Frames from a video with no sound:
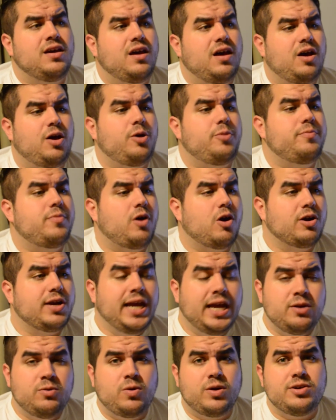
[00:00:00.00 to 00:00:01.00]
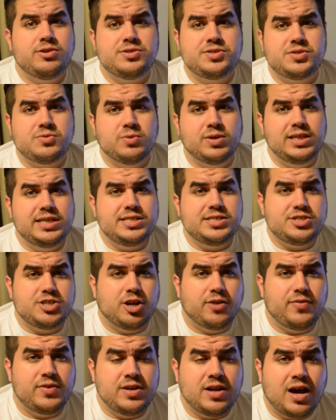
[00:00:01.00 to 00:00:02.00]
Arcane Wonders released
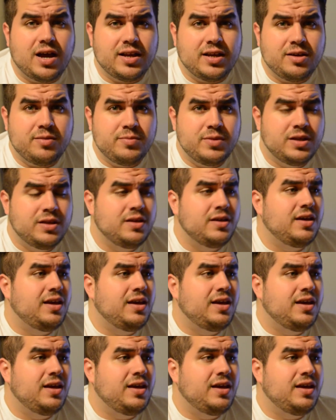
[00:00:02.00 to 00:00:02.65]
Sheriff of Nottingham,